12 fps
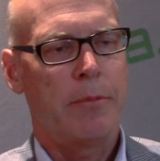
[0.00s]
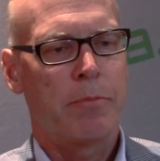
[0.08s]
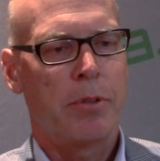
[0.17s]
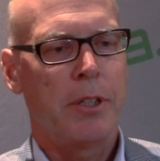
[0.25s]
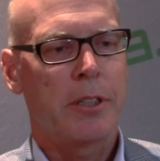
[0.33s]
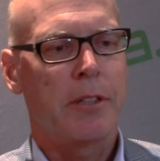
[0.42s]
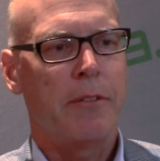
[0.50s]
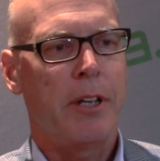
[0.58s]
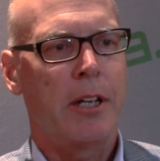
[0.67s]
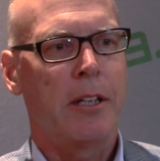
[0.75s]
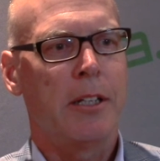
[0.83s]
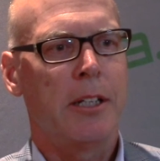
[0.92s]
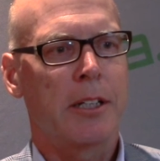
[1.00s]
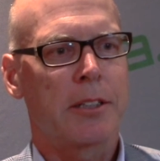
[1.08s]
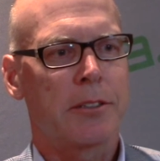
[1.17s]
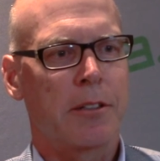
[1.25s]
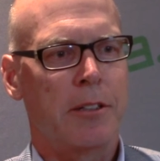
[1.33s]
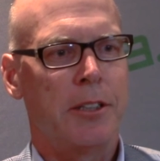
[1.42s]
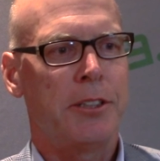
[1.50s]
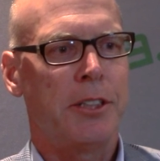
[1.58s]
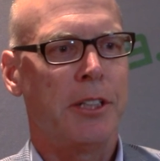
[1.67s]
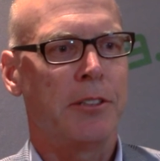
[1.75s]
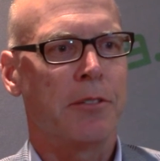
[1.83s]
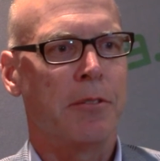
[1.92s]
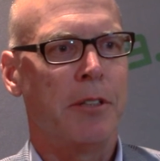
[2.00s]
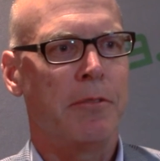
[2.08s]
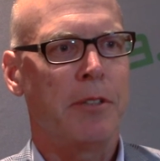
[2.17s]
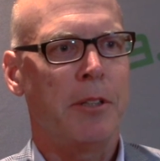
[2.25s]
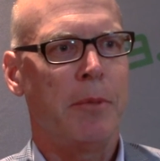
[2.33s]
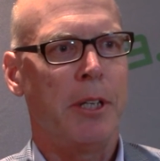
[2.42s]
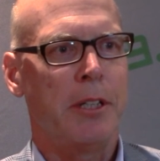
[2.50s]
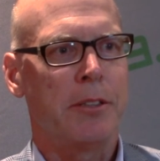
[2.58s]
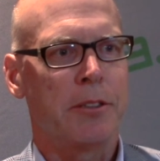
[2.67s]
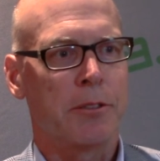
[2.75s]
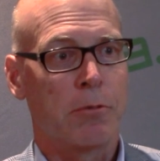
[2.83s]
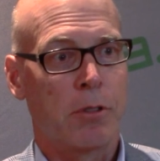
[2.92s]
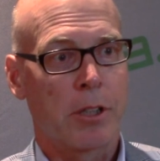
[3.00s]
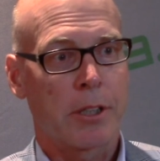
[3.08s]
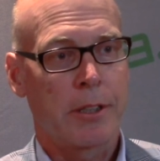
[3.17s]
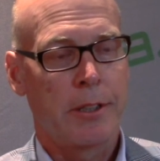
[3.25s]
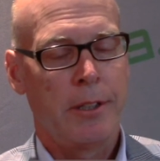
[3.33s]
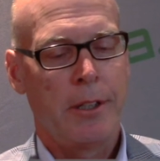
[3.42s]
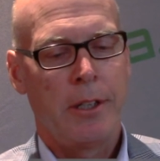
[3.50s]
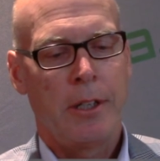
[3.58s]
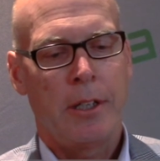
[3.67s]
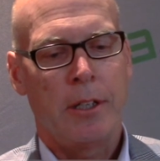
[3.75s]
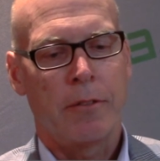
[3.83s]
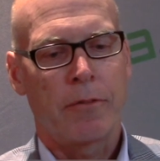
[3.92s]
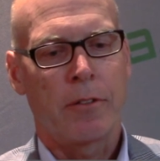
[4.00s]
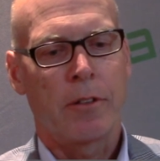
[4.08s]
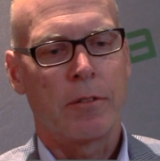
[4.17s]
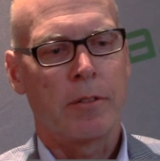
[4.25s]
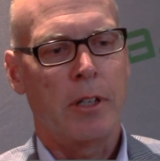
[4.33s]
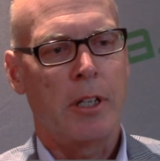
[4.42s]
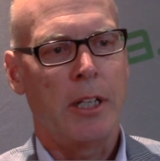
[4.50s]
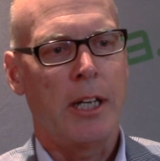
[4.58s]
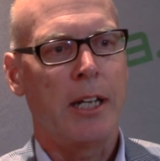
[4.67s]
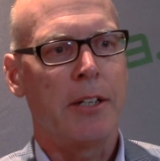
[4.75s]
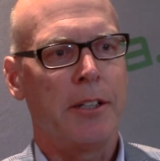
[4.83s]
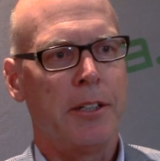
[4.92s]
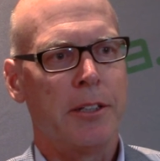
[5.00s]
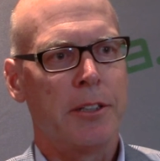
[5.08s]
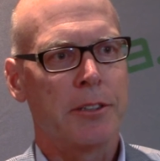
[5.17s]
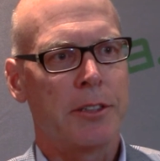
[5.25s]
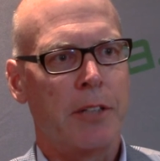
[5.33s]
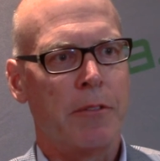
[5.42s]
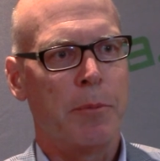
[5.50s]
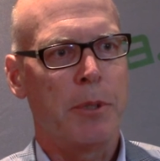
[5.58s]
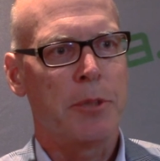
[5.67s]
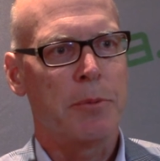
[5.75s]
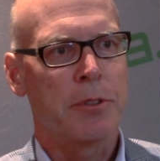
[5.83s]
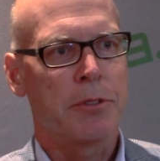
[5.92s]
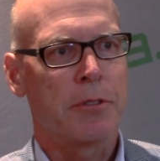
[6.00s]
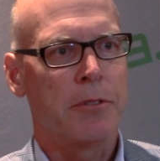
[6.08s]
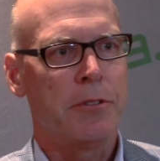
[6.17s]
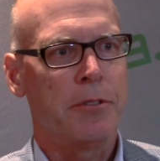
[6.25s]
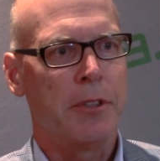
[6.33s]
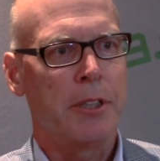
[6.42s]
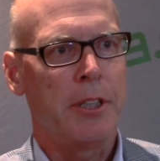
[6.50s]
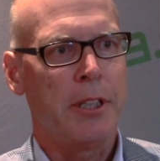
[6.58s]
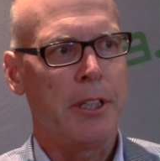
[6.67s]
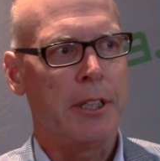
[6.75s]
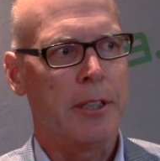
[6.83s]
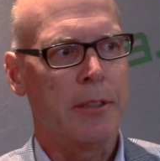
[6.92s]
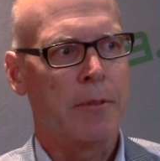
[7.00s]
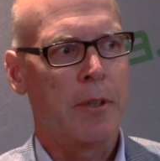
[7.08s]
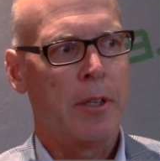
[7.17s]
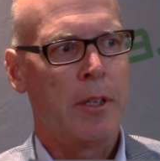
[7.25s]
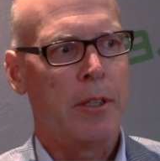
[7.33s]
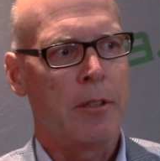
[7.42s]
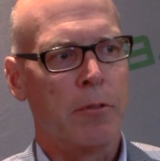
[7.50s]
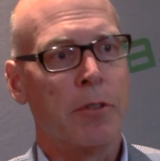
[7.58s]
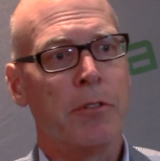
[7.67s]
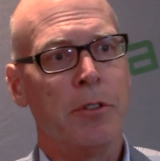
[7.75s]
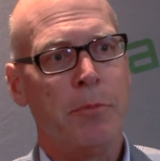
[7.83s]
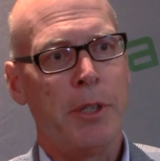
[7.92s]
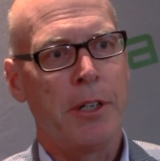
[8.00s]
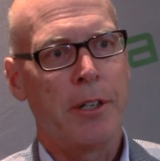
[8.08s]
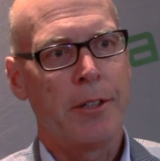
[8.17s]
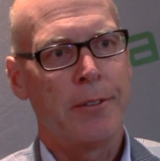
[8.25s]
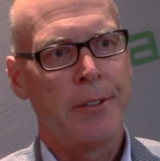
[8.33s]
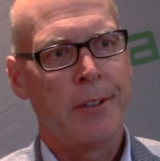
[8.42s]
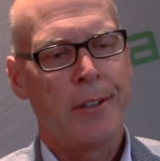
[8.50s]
Predictive analytics are going to change the way fleet managers work. For a lot of years, everybody's been sort of doing the rearview mirror,